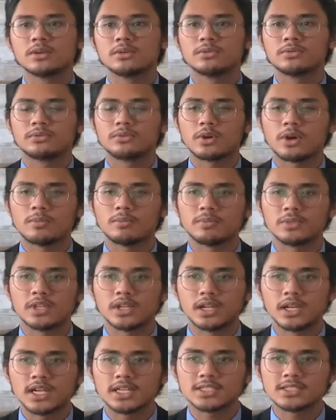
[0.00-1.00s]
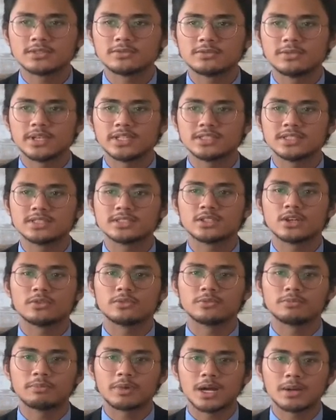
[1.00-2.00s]
from the last phases
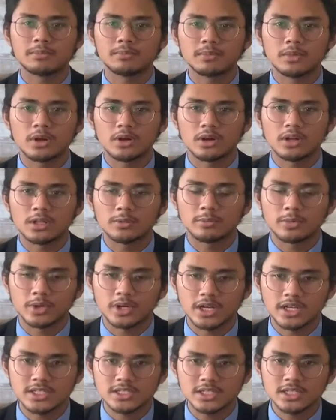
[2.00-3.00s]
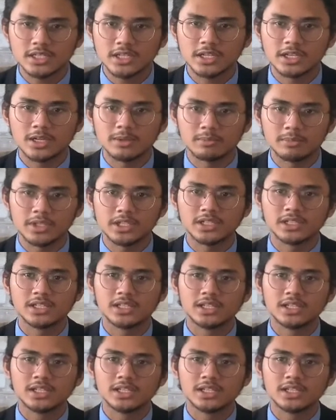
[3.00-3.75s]
of palm oil production in the mill.